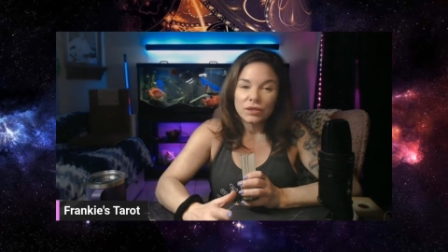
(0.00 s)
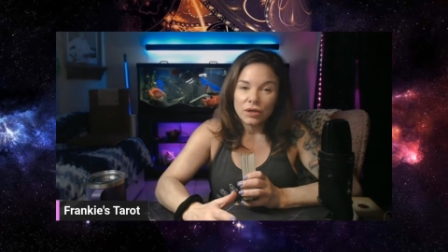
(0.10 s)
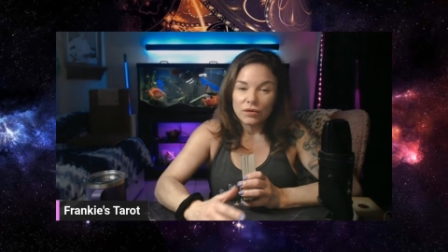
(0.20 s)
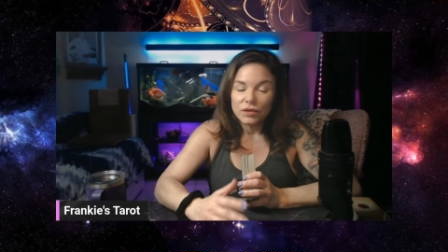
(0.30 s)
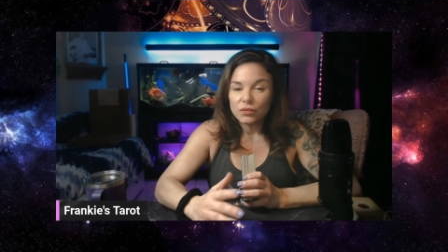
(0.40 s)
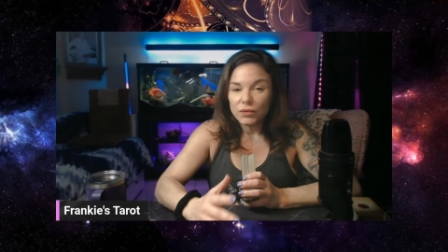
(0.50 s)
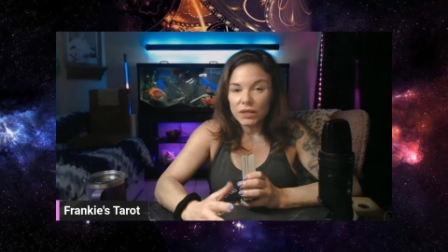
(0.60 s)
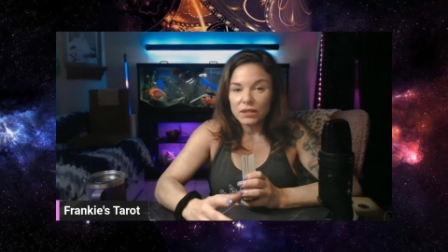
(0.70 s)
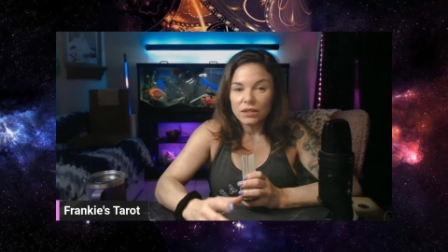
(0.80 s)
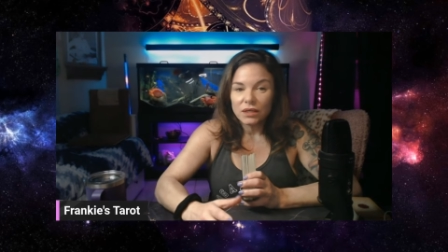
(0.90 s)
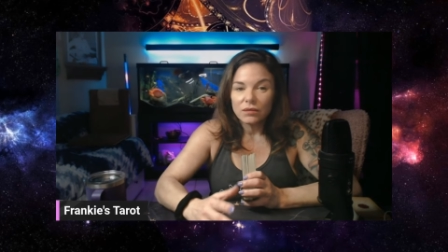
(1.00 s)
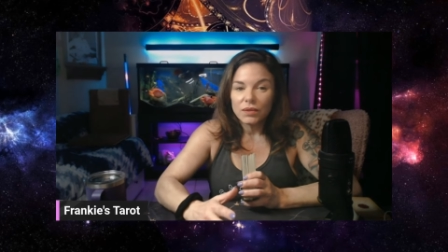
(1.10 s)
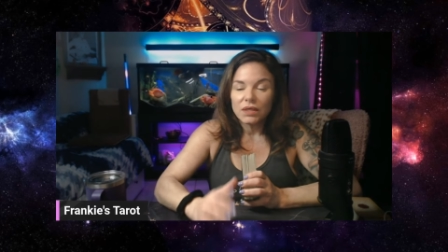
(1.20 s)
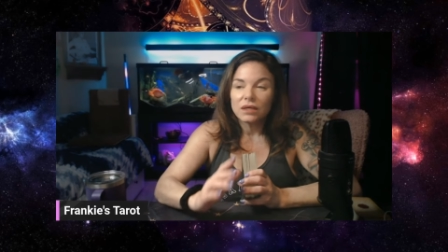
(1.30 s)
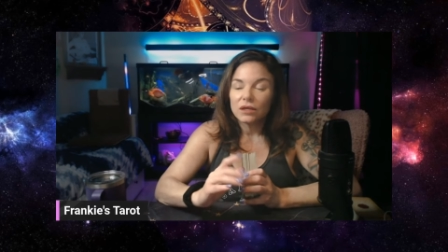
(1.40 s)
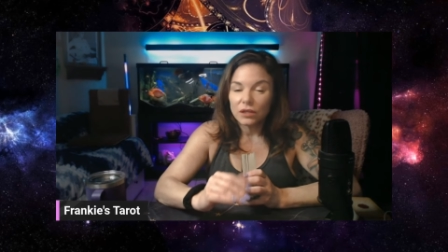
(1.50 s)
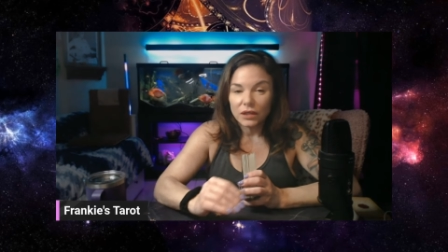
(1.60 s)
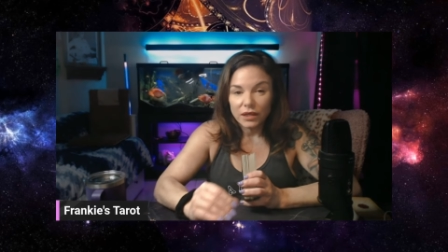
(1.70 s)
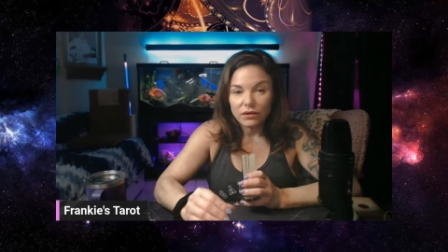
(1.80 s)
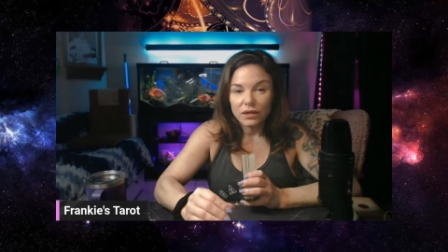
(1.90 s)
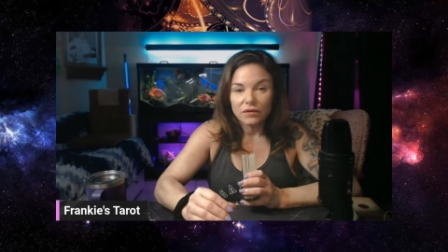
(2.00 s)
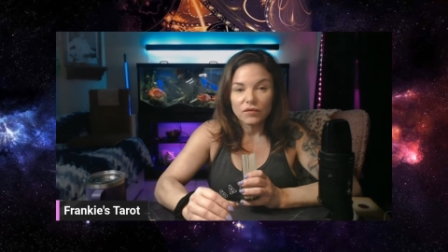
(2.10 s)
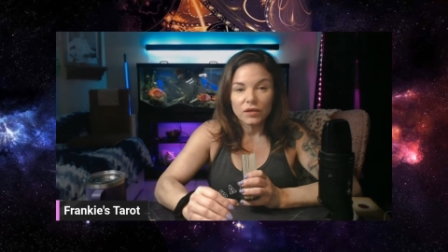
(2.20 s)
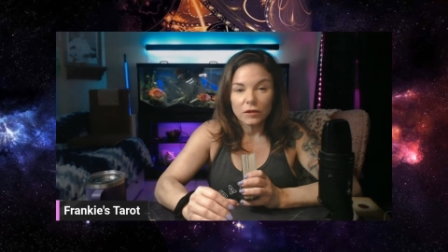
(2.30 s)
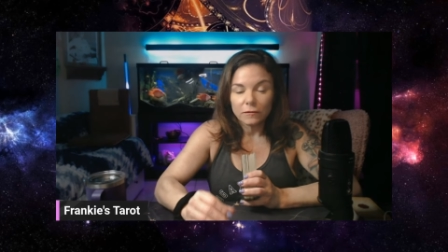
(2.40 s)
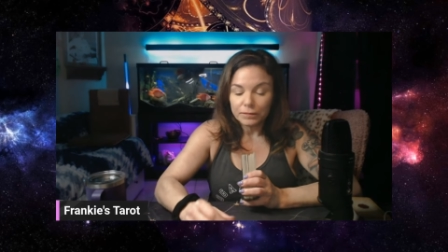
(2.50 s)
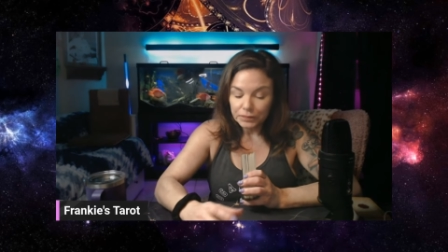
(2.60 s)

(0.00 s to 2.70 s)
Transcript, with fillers: know, this week is going to be clarity for you.